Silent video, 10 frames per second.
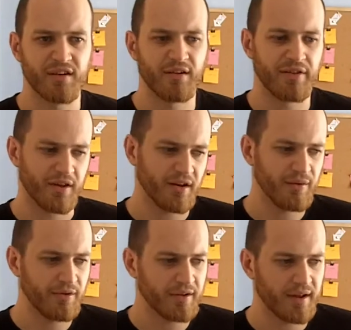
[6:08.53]
cycle thing. I
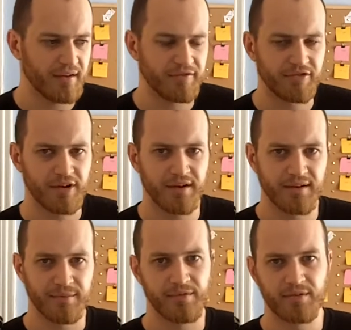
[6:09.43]
don't want to get free
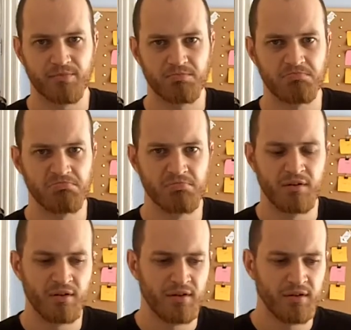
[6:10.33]
games.
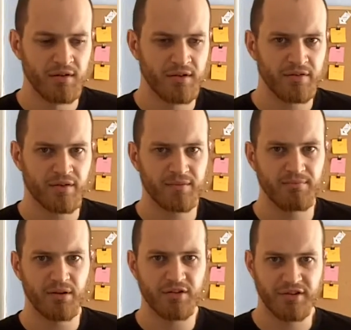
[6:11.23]
It's
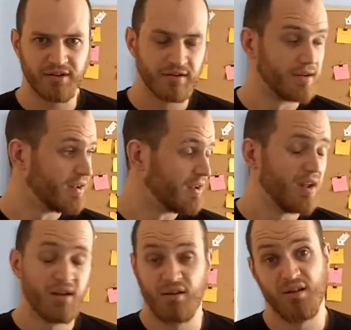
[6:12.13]
fucking bullshit.
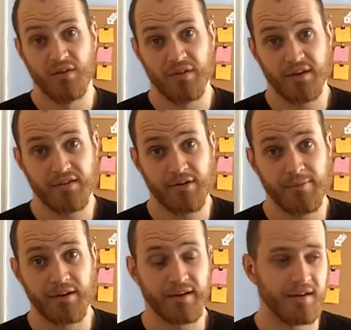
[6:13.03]
On that
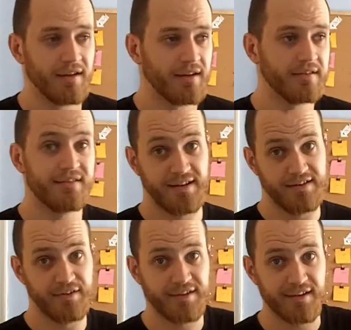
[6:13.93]
topic,
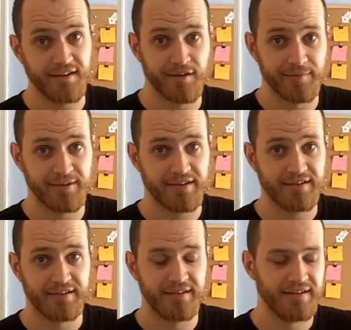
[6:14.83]
did you see our
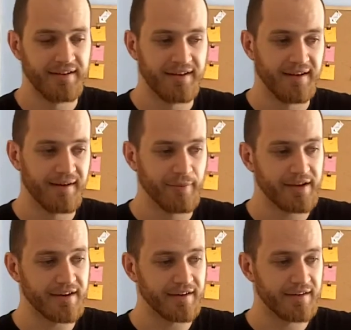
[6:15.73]
competition? Uh,
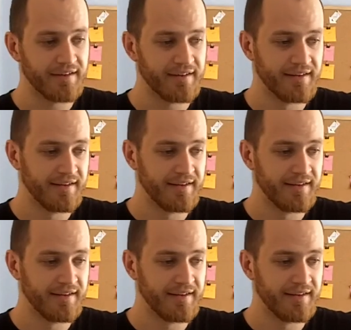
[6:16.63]
we got